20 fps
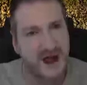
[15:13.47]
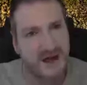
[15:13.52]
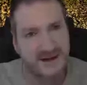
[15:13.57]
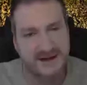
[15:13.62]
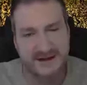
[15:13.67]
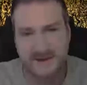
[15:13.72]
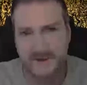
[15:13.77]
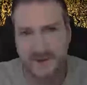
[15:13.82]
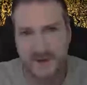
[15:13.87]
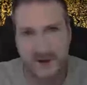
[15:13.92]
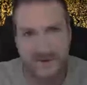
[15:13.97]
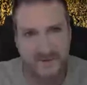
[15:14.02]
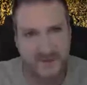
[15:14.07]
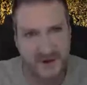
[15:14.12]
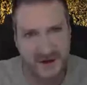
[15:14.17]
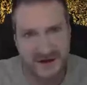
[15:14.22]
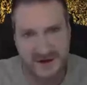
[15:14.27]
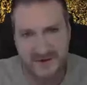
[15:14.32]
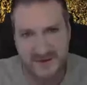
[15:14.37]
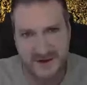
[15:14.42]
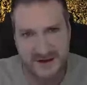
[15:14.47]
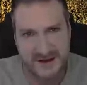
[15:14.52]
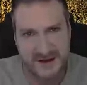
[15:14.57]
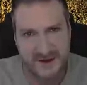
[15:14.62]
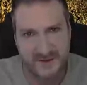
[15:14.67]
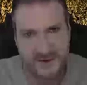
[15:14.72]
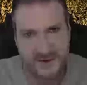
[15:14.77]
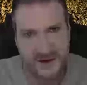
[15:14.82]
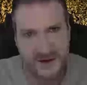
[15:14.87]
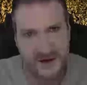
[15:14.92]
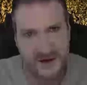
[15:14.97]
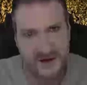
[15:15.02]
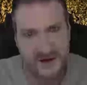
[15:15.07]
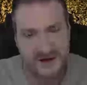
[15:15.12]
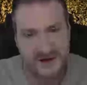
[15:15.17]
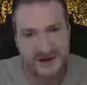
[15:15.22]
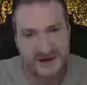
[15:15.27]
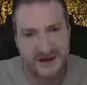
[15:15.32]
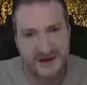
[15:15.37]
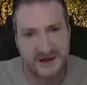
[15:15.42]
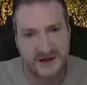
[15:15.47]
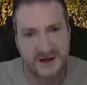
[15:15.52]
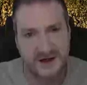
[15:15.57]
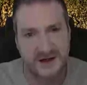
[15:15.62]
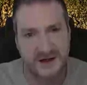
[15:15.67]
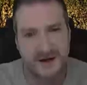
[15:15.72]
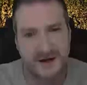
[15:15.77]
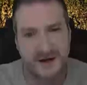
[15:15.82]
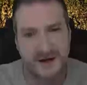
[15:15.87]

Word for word: regardless of what version of the software you're using.